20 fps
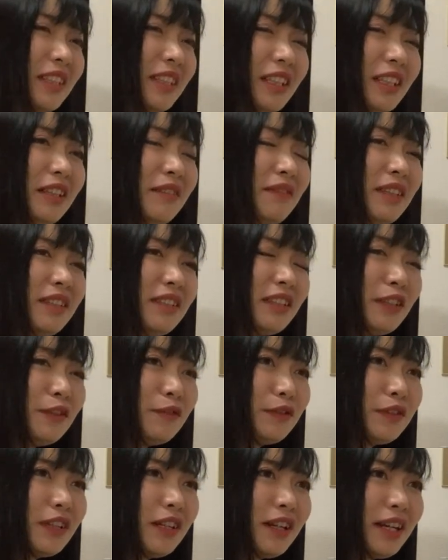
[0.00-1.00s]
Even
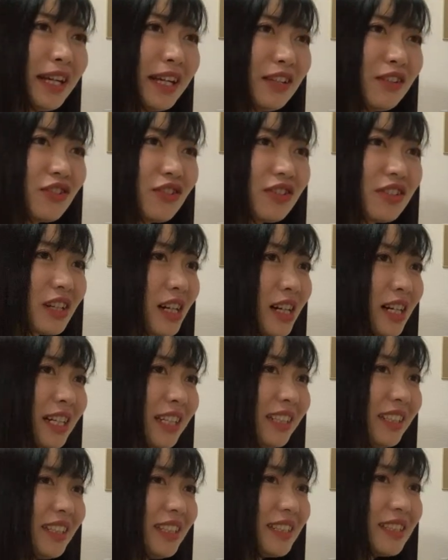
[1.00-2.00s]
if the lunch
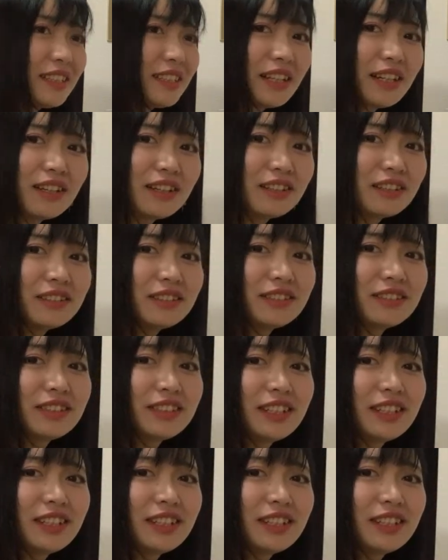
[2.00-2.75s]
time is not